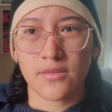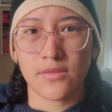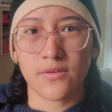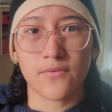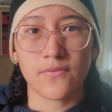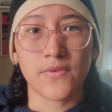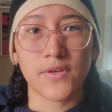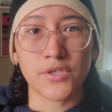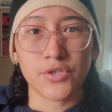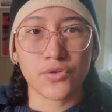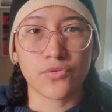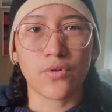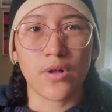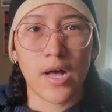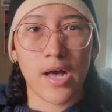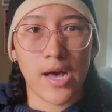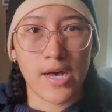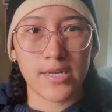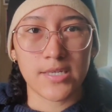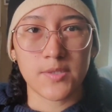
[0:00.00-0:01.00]
the visual
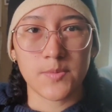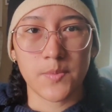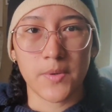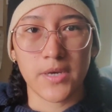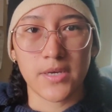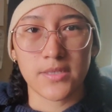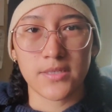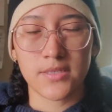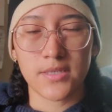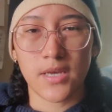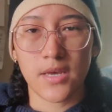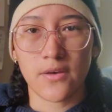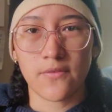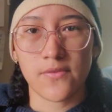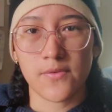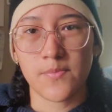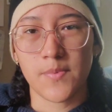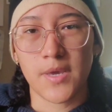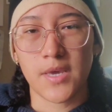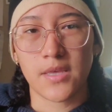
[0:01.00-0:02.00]
aspects
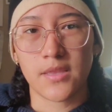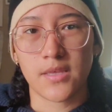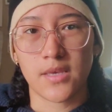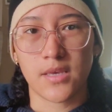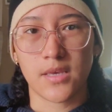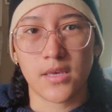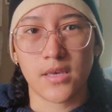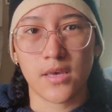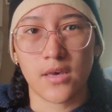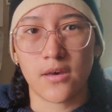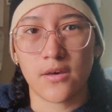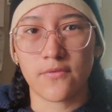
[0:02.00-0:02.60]
of a painting,